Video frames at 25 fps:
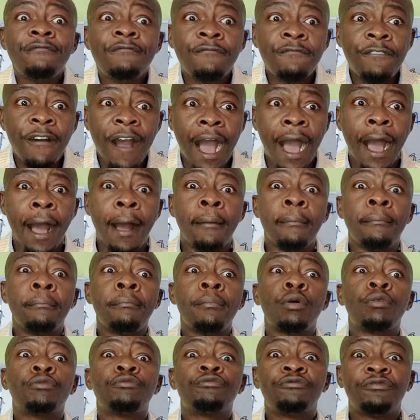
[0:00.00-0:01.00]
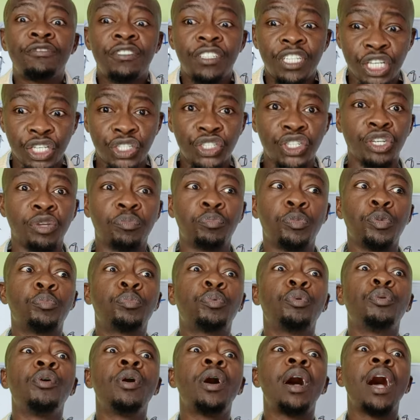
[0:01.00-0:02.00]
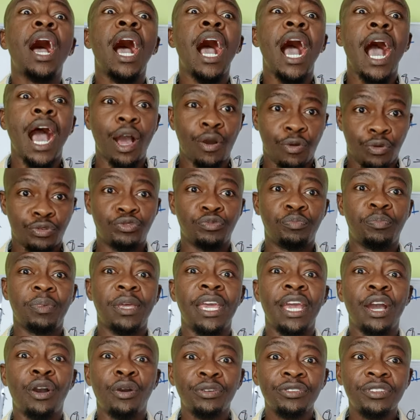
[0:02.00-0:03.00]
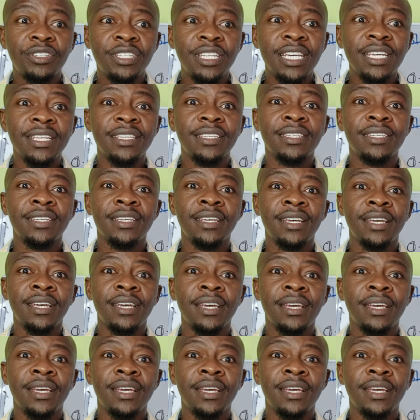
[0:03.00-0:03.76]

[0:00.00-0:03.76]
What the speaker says: firm of teaching people how to be a hostess.